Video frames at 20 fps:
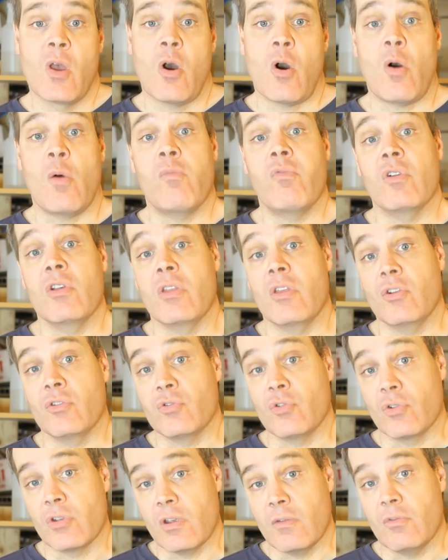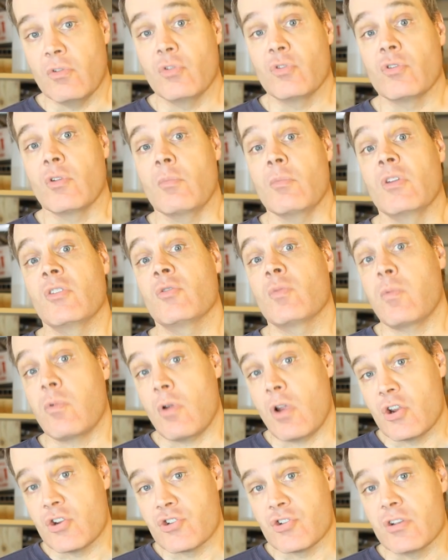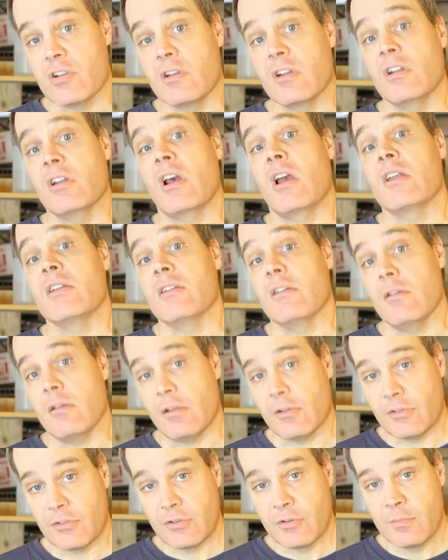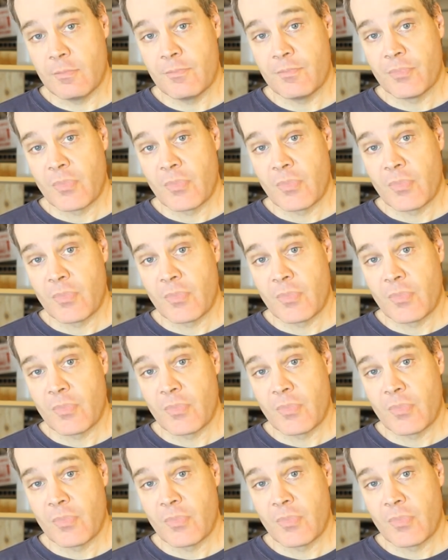hopefully this will give you some inspiration and ideas.